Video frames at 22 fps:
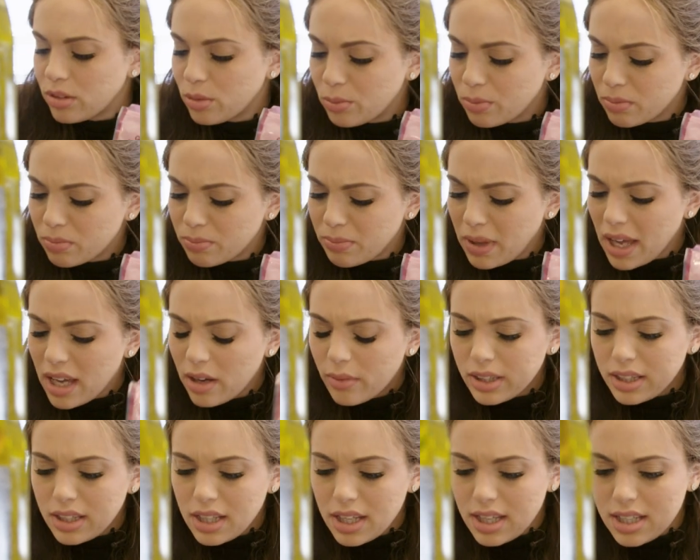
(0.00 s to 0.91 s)
You bake
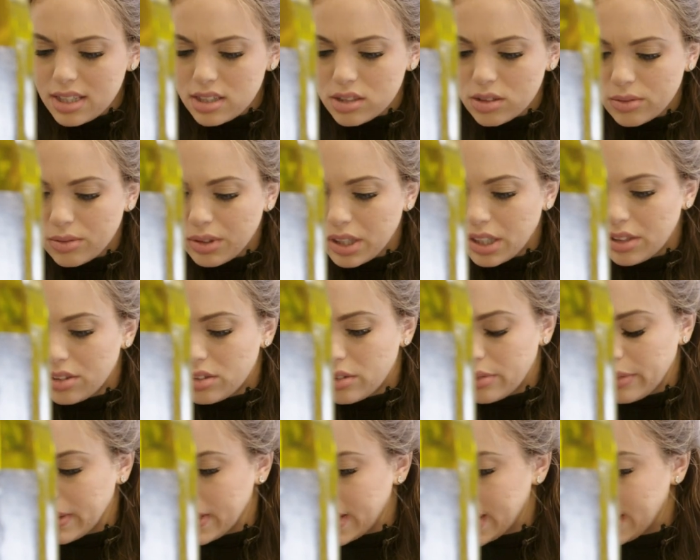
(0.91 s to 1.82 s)
um, with this, um, or what are you
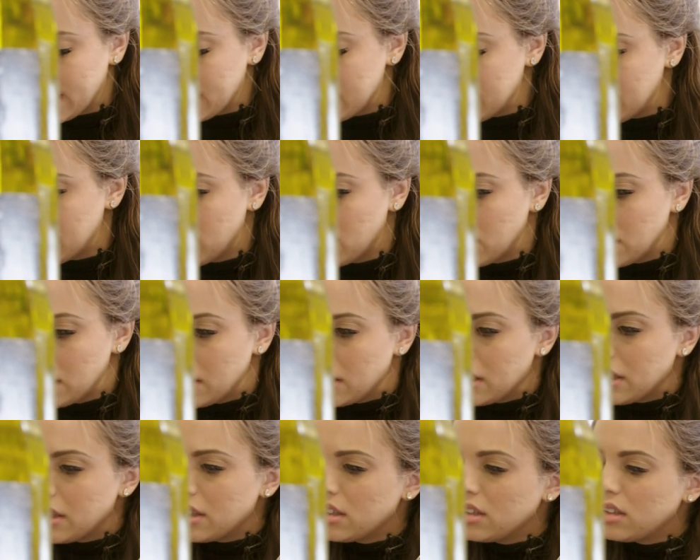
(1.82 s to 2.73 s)
doing with this?
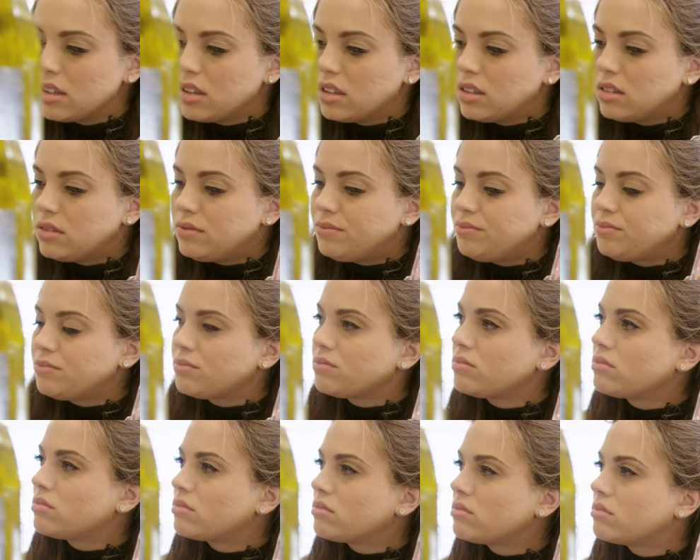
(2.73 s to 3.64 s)
Probably, probably
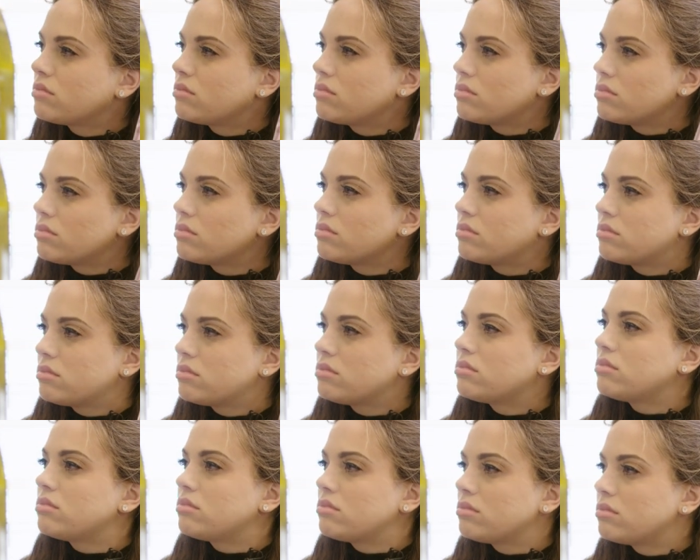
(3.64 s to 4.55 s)
just the, uh, probably
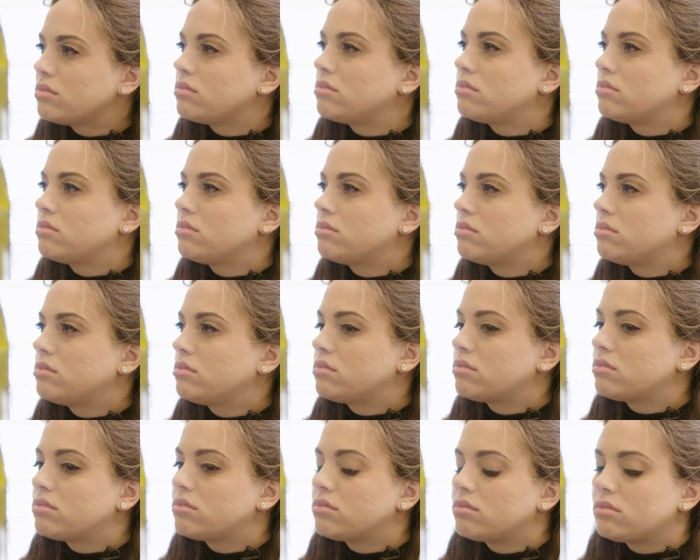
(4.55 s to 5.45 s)
just keep the
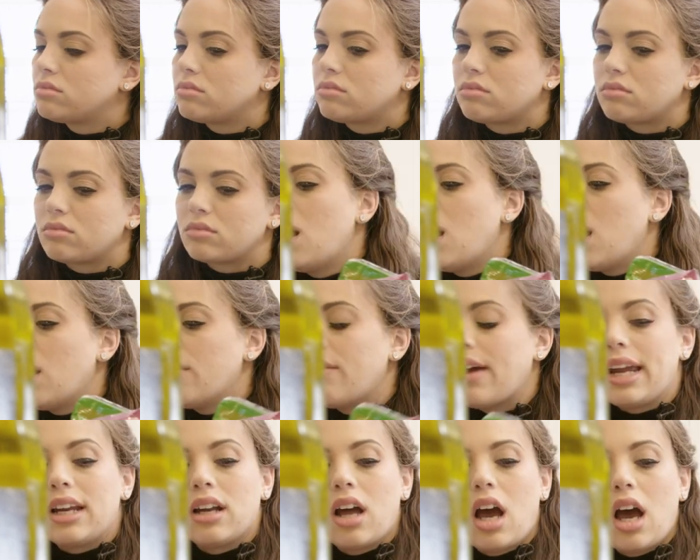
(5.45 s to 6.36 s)
crushed ones.
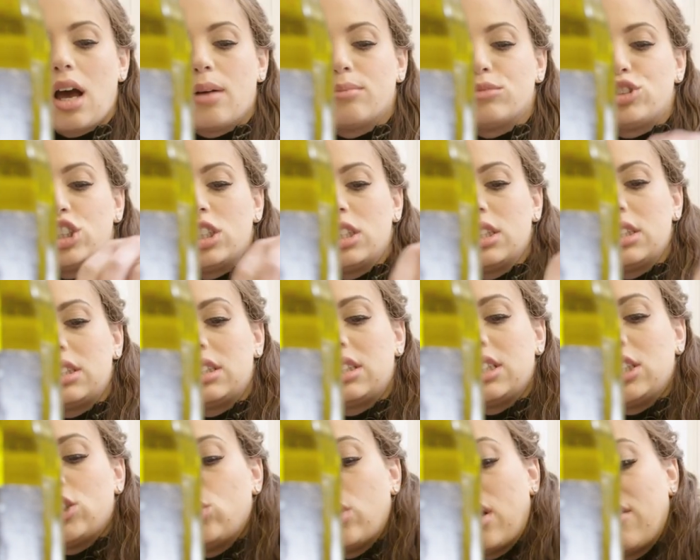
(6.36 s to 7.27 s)
All right, um, chia
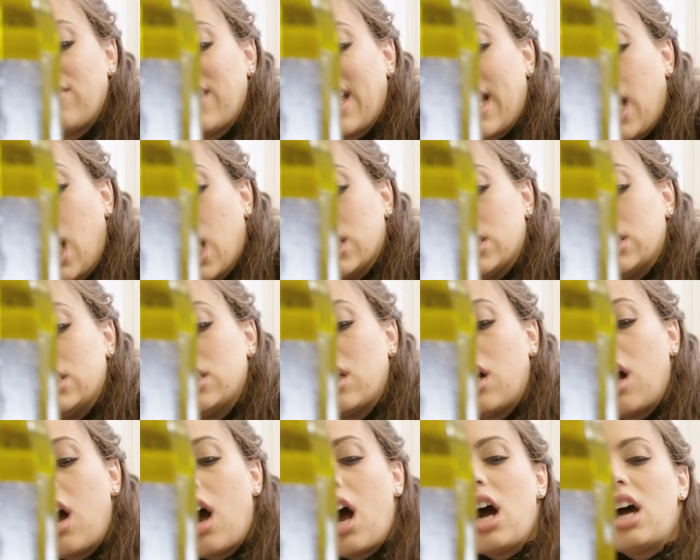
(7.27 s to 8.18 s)
seeds, you have like a
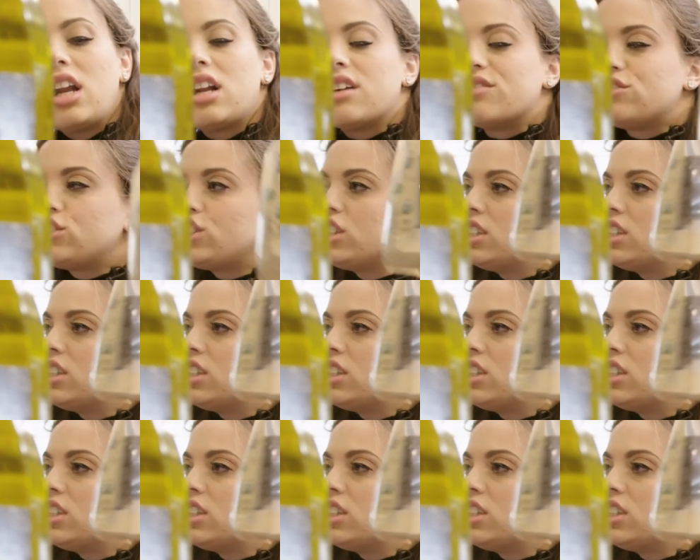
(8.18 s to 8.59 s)
ton of